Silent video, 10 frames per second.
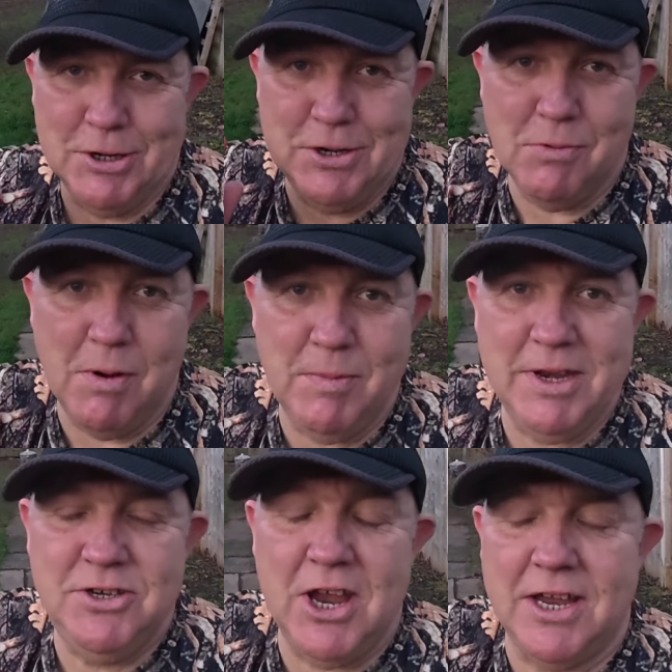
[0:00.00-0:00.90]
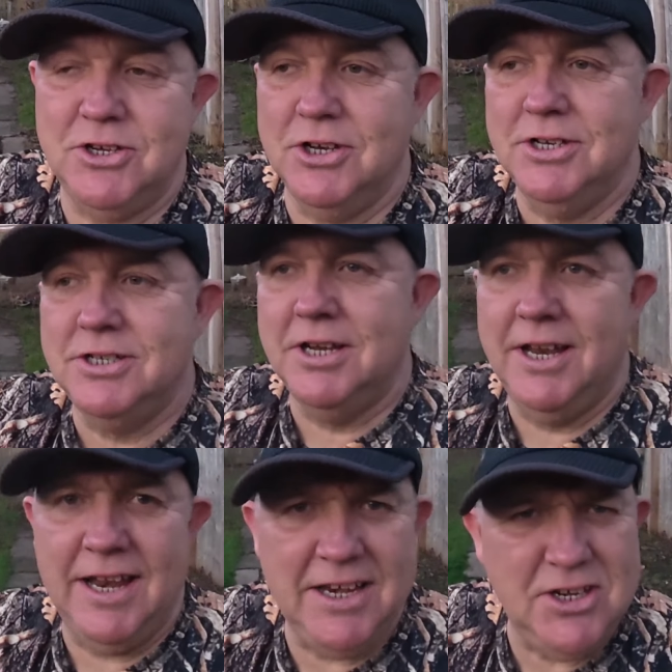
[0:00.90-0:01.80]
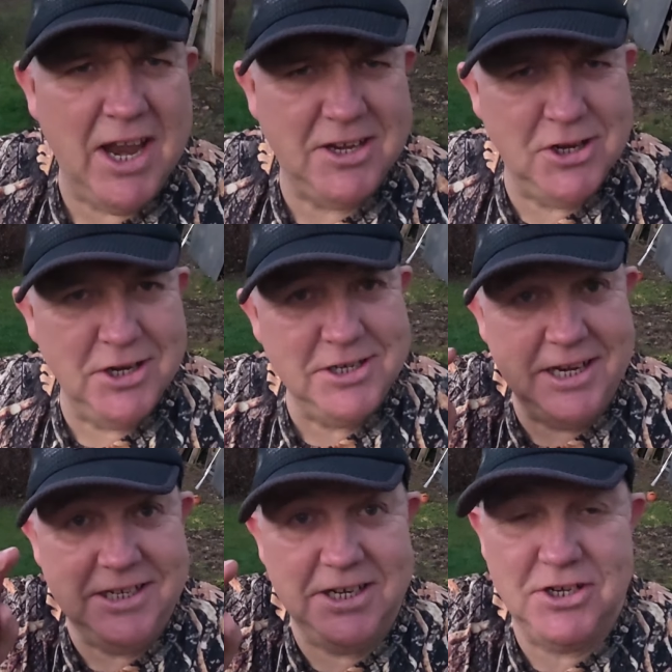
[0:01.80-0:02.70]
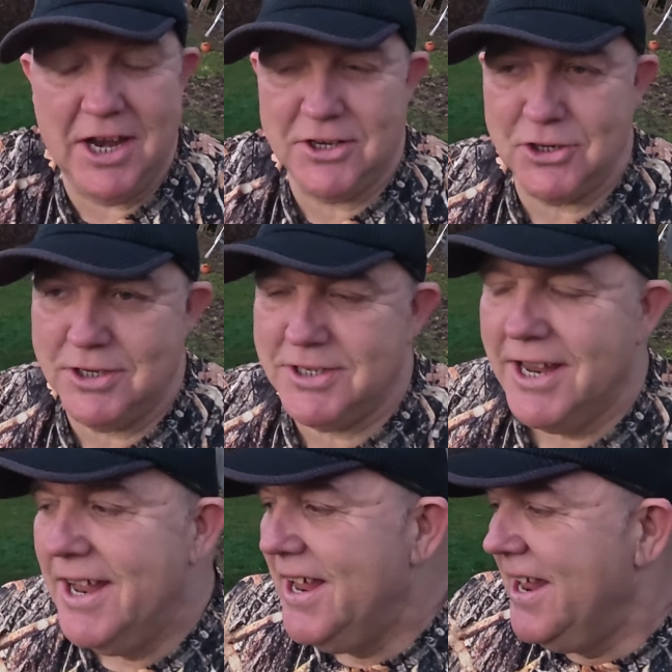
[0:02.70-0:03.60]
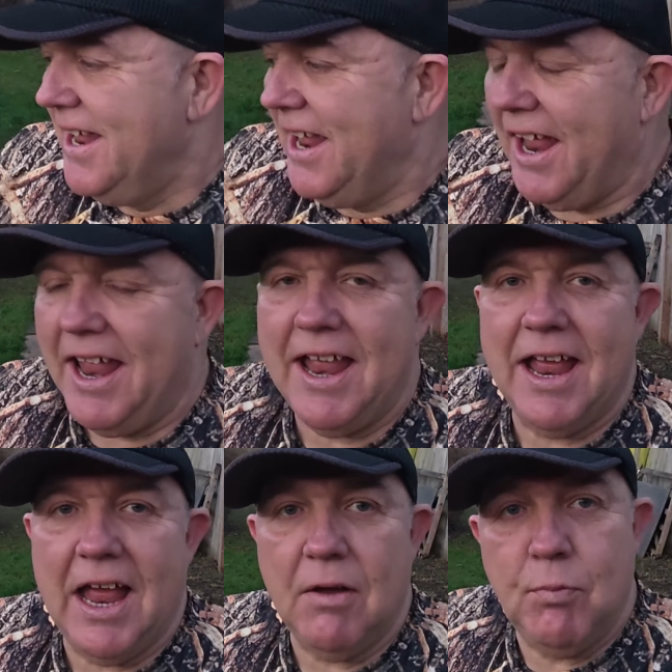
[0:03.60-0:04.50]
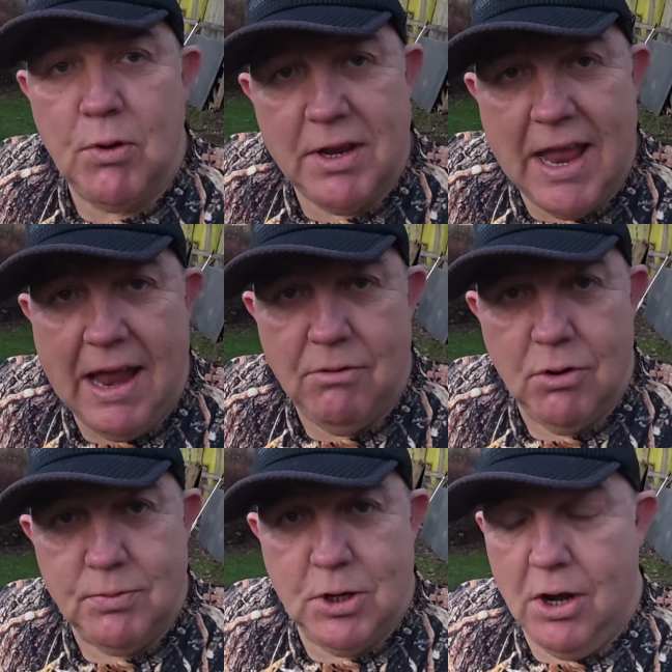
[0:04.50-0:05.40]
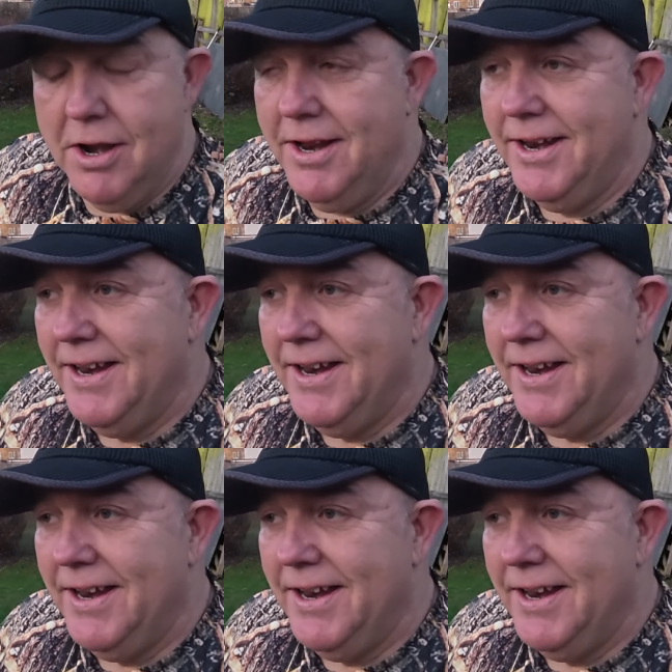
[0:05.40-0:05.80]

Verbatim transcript: just gonna do one of my injections. Injections, interjections. Uh, I've put the guy ropes on